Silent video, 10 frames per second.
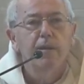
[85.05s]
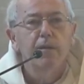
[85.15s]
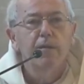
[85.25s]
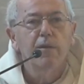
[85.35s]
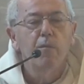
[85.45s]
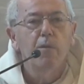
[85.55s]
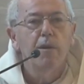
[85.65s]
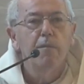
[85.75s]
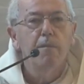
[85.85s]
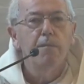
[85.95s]

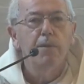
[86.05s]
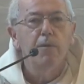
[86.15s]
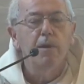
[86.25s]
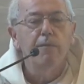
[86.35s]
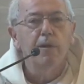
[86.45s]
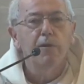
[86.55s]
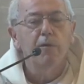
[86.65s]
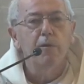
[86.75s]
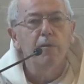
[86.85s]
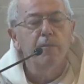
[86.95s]
somewhere between the
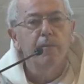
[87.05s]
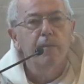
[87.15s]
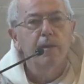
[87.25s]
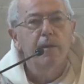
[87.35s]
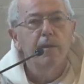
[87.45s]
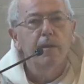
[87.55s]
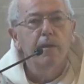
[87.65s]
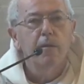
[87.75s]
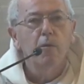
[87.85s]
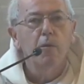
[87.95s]
two,
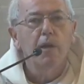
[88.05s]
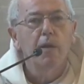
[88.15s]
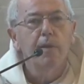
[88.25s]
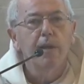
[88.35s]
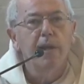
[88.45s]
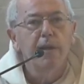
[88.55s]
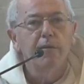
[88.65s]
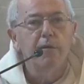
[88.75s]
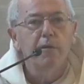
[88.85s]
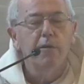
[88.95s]
all coming
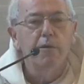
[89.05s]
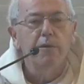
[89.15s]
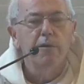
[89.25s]
later, of course.